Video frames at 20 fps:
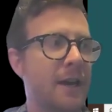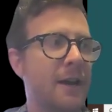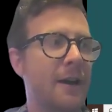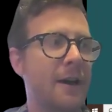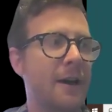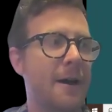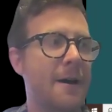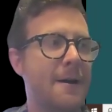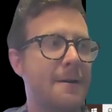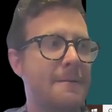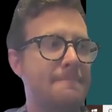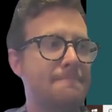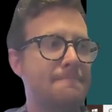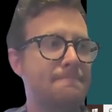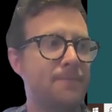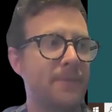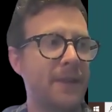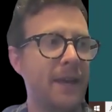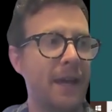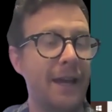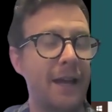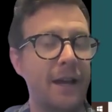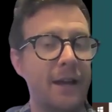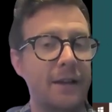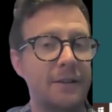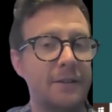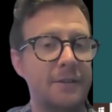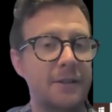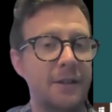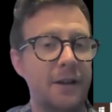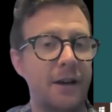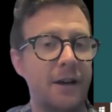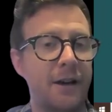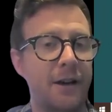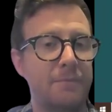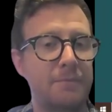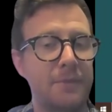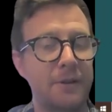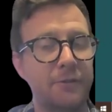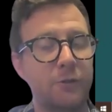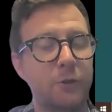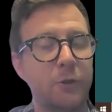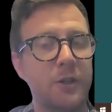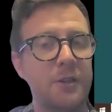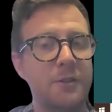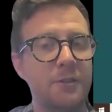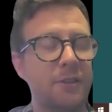And before you